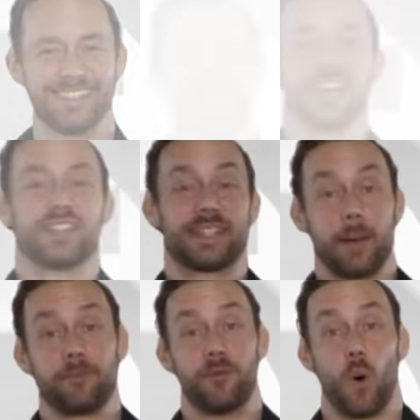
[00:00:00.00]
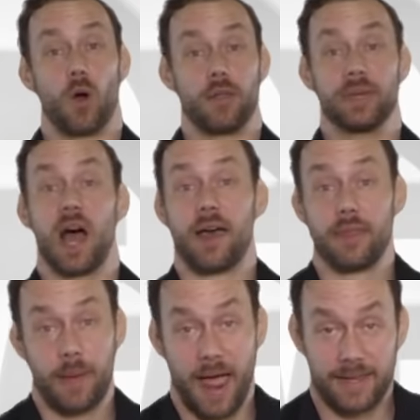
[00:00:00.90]
Step 4, the behind the
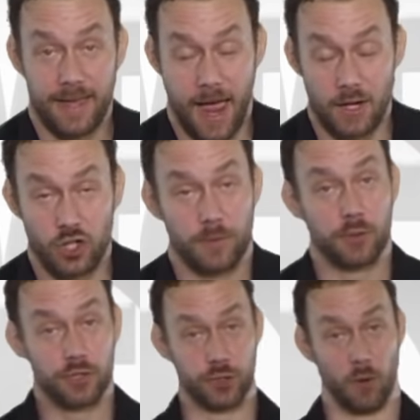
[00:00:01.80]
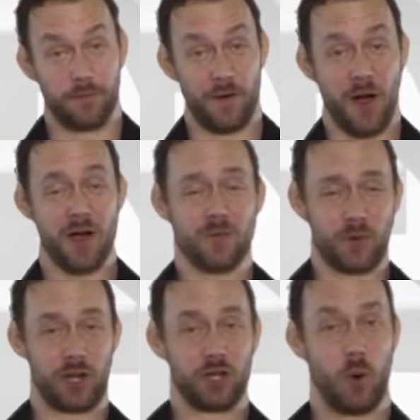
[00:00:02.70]
back catch. So far, we're
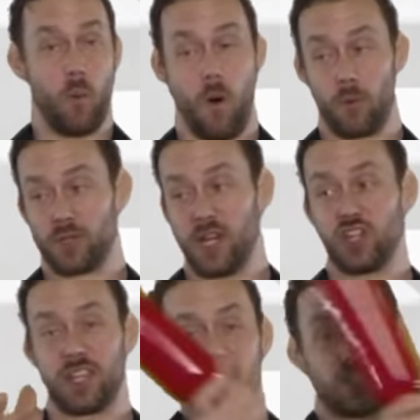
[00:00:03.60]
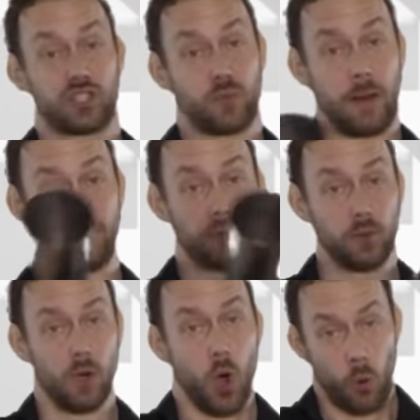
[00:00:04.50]
going to do a 1 rotation catch, swipe through,
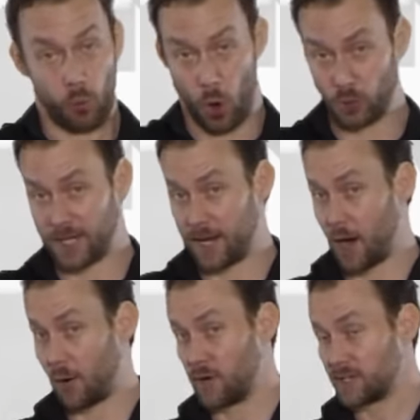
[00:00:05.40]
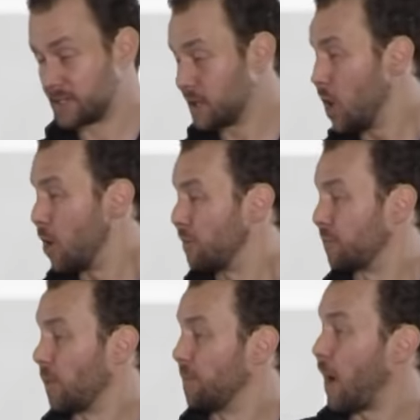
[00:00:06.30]
rotate our wrist,
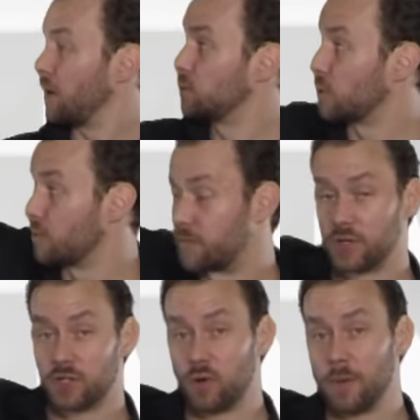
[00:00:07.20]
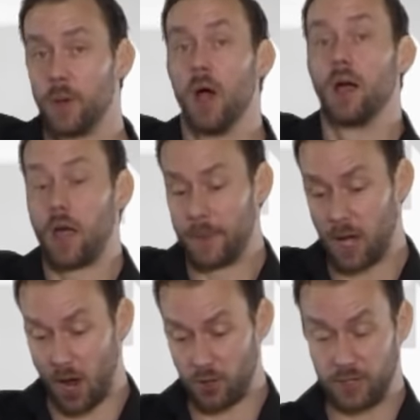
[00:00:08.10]
throw the bottle into a reverse grip, coming
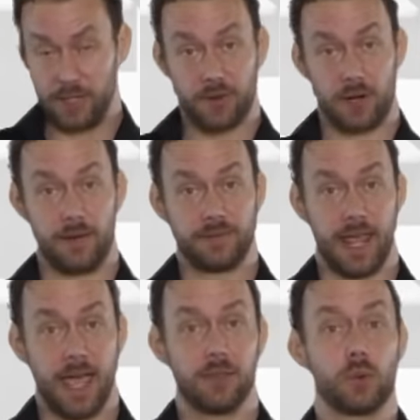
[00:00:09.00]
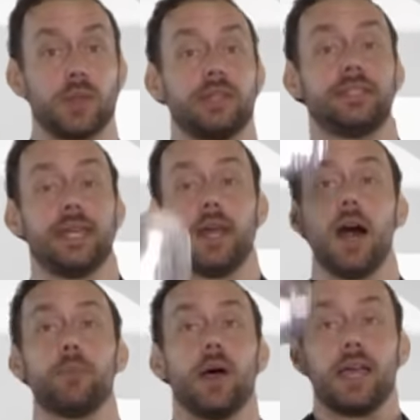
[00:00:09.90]
underneath our left hand, throwing the tin
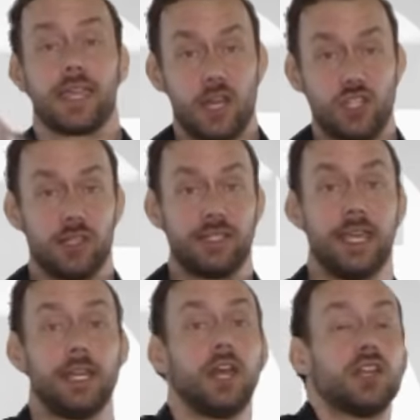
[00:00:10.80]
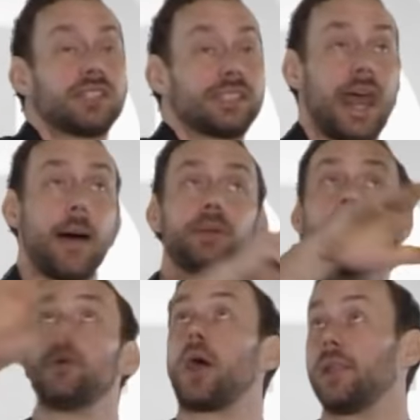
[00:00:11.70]
up, catching the tin, snapping the
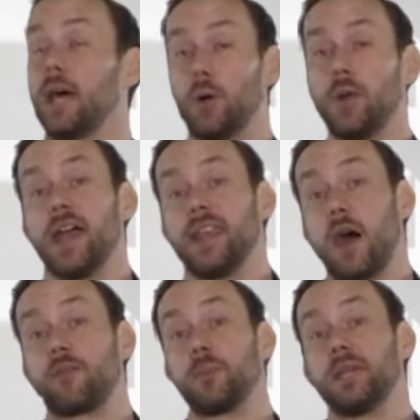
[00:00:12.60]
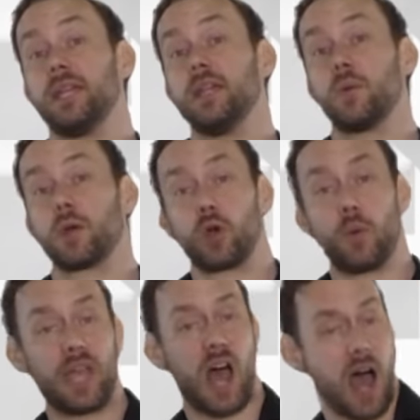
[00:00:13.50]
bottle out. Now from here, we're going to go
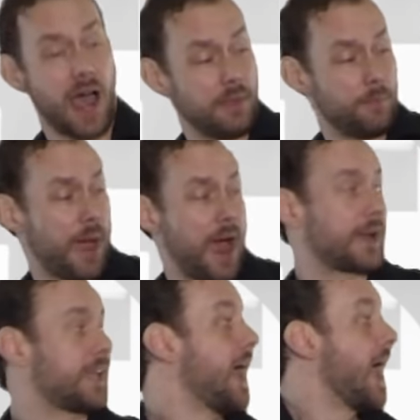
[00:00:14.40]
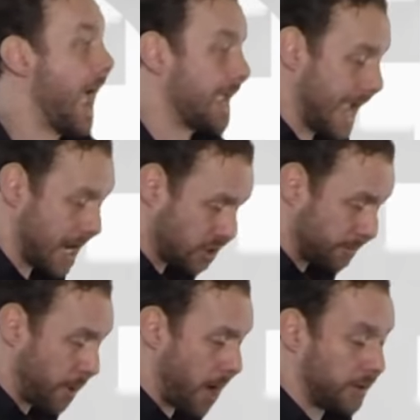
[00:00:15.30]
behind the back and catch the
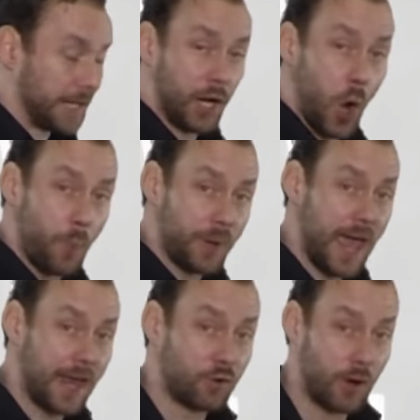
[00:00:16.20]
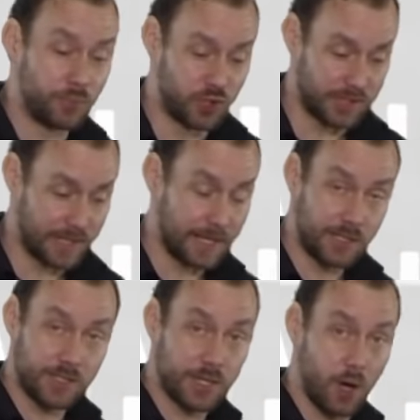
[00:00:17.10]
bottle in an open hand grip just like
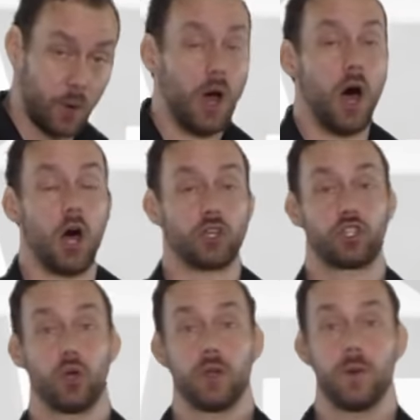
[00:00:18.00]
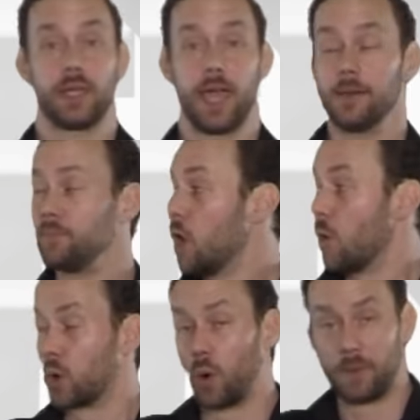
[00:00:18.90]
so. I'll show you again.
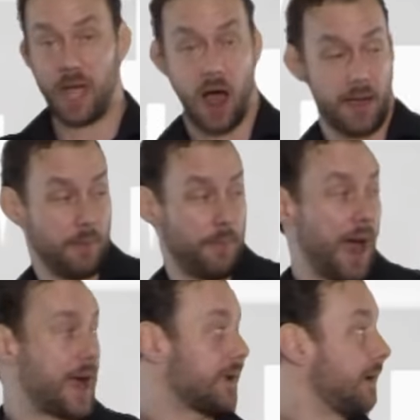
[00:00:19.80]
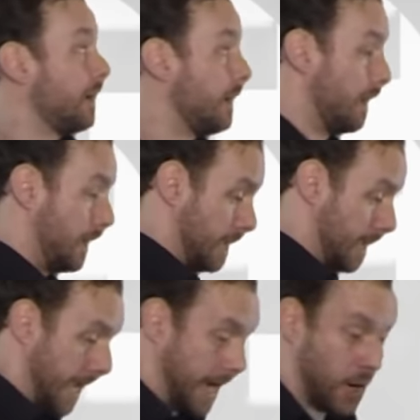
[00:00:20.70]
We're going behind the back
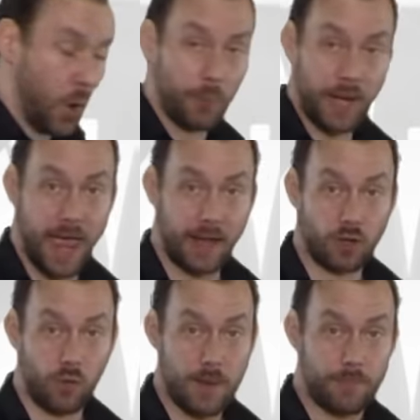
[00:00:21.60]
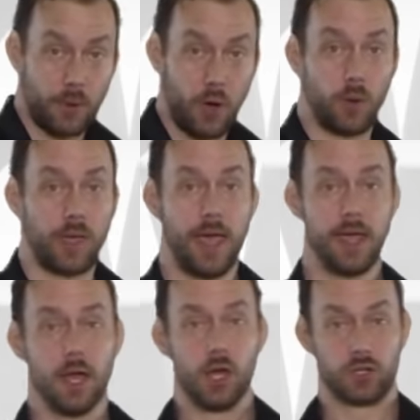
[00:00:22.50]
and an open hand grip, okay?
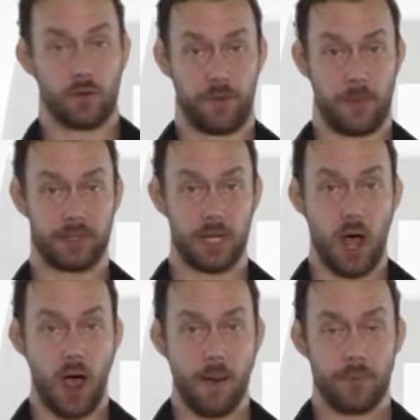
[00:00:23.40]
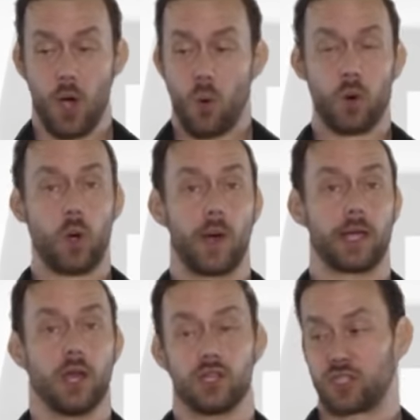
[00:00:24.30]
So from the top, we're going
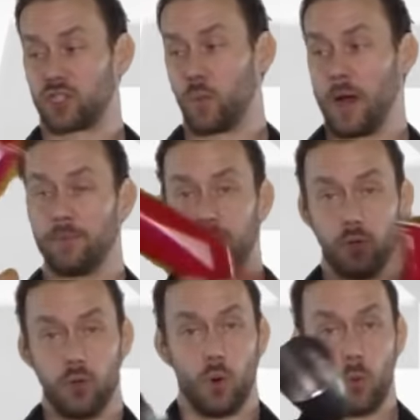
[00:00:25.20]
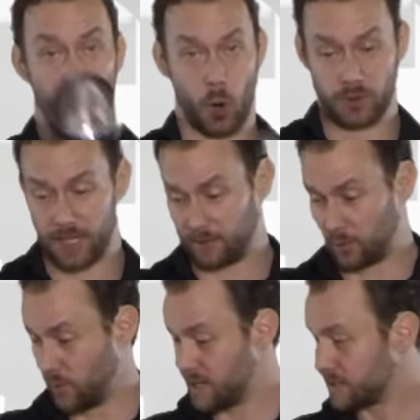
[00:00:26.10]
swipe through, rotate the
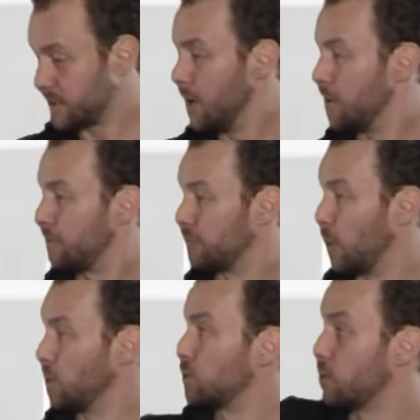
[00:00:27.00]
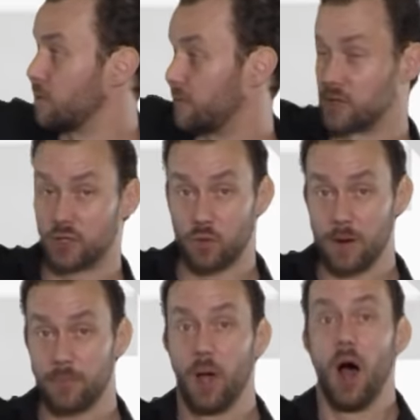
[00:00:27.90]
wrist, throw into a reverse
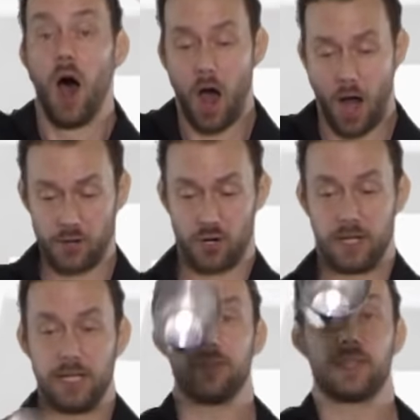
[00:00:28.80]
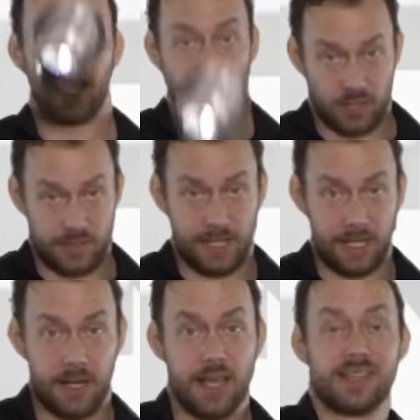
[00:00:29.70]
grip, underneath, catch the
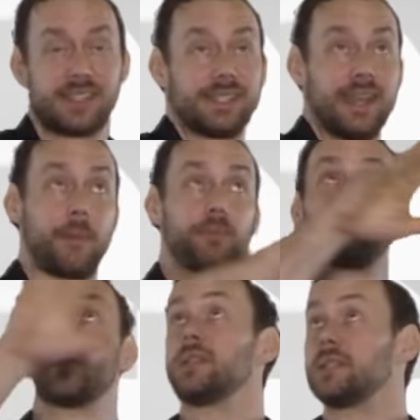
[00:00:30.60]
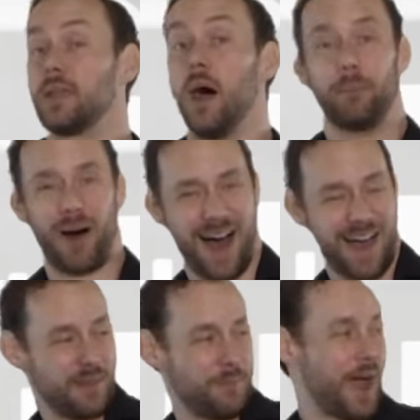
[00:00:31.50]
tin, snap the wrist,
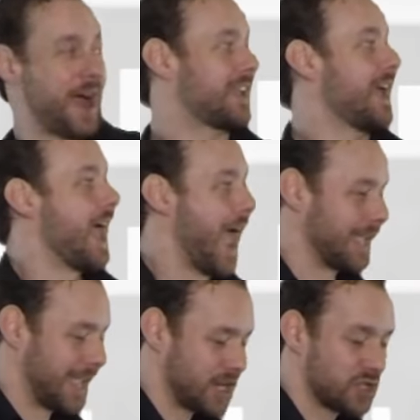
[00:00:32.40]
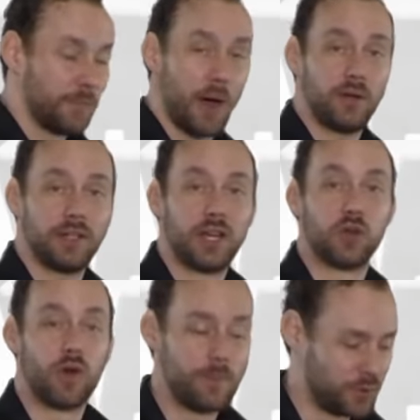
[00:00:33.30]
behind the back, and catch the bottle in a
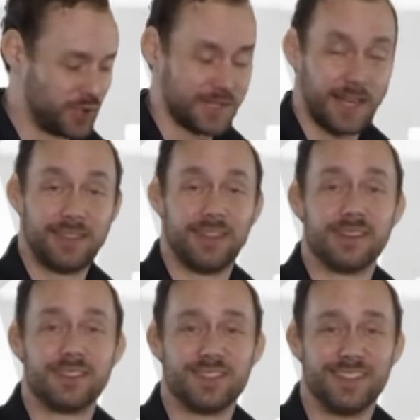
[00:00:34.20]
grip just like this.